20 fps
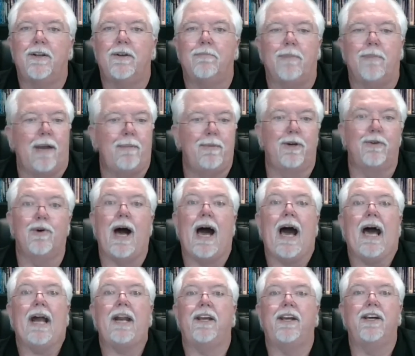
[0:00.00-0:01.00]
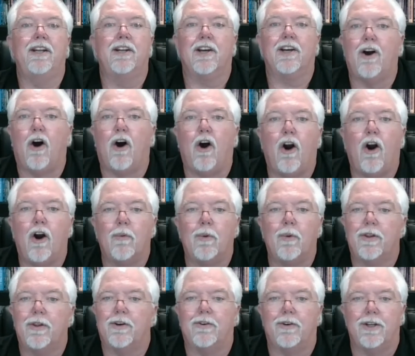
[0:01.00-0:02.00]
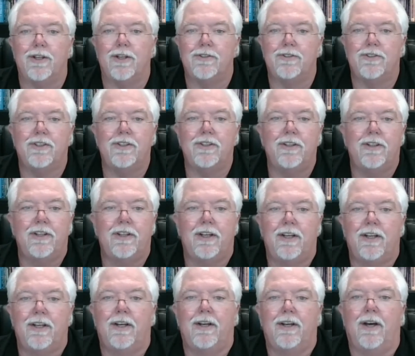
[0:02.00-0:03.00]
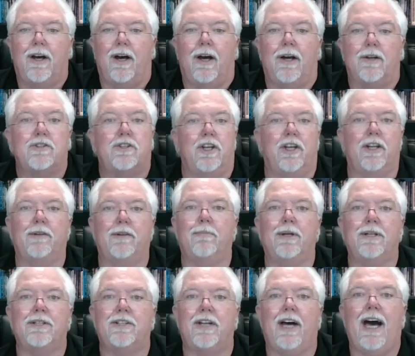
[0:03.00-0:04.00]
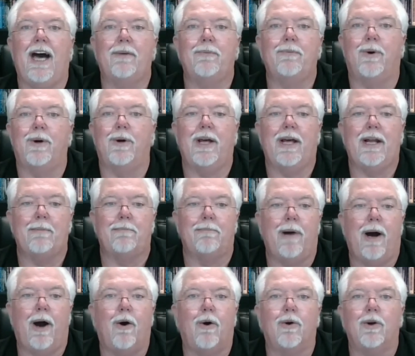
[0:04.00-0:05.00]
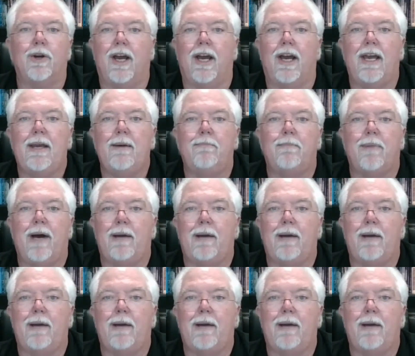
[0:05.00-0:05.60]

maybe riding in a car with a Christian, uh, sitting beside one at a ball game.